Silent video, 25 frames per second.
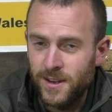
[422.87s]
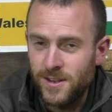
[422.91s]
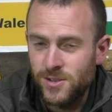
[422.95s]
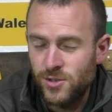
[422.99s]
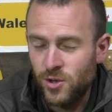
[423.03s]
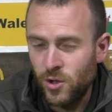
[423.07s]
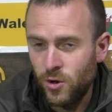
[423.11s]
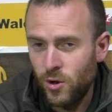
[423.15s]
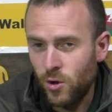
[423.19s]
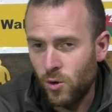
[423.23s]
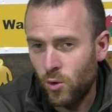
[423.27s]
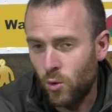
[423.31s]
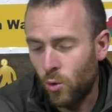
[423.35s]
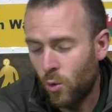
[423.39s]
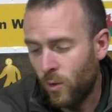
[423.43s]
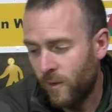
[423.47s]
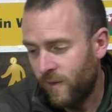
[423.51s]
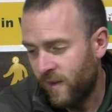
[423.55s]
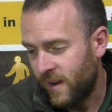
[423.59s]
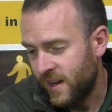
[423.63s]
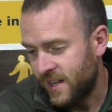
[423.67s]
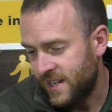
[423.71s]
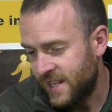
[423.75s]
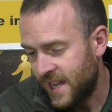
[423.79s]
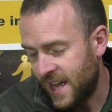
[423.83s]
It's going to go
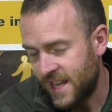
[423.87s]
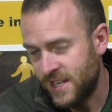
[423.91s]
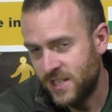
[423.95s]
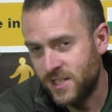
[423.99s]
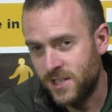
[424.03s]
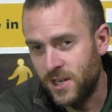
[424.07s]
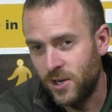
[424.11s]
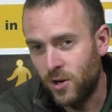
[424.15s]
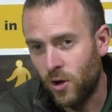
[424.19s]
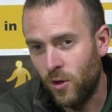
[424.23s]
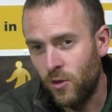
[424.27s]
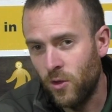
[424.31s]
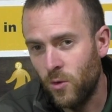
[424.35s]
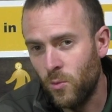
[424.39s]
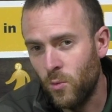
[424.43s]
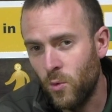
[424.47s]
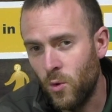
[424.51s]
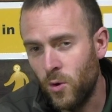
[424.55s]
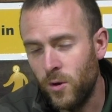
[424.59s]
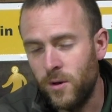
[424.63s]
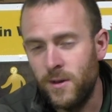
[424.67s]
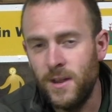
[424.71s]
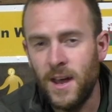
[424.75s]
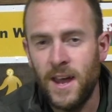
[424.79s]
fantastic on the wood,